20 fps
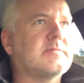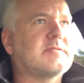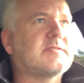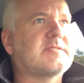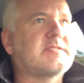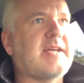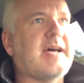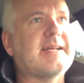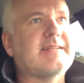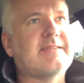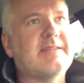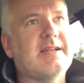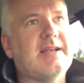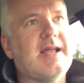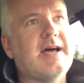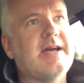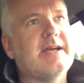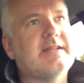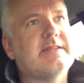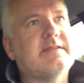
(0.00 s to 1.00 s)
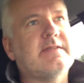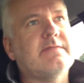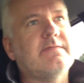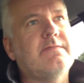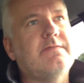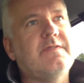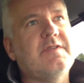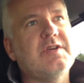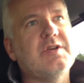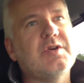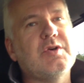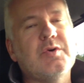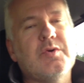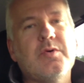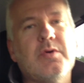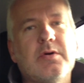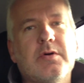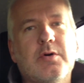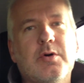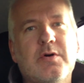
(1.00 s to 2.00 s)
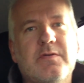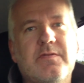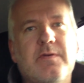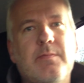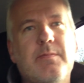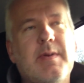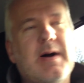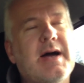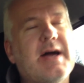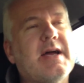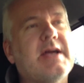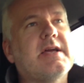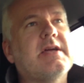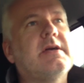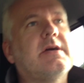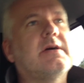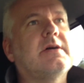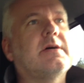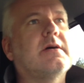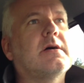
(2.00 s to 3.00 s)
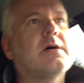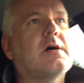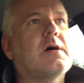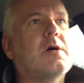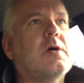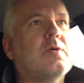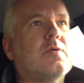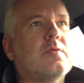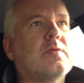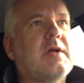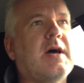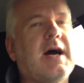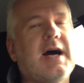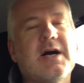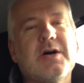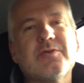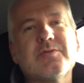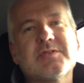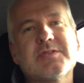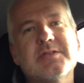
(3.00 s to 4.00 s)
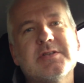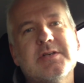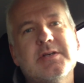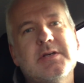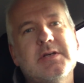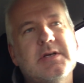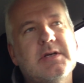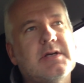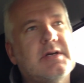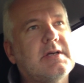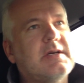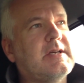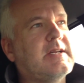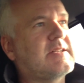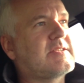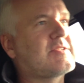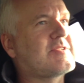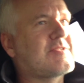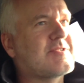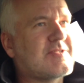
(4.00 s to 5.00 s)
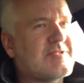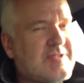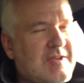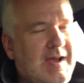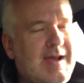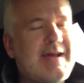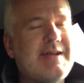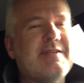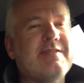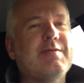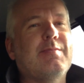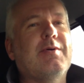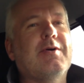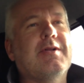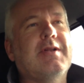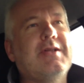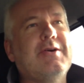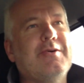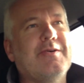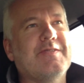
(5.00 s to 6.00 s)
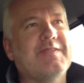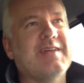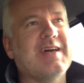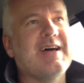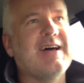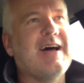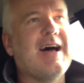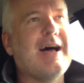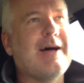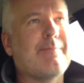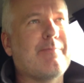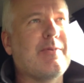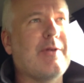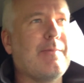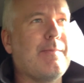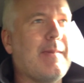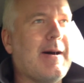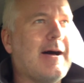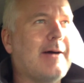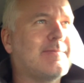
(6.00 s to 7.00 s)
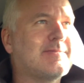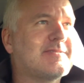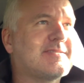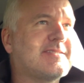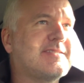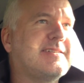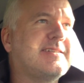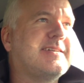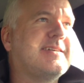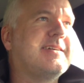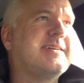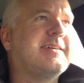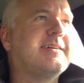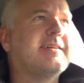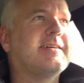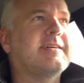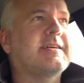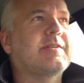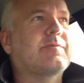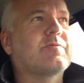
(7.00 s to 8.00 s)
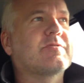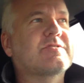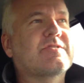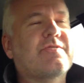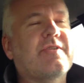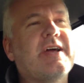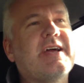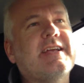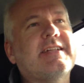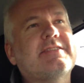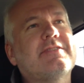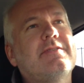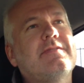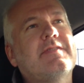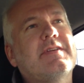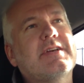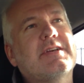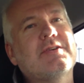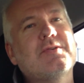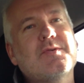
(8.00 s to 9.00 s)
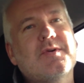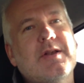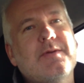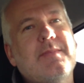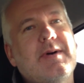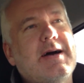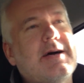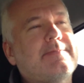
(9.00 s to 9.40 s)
Satellite view over my own house, it's terrible on the Apple Maps. It was great on the Google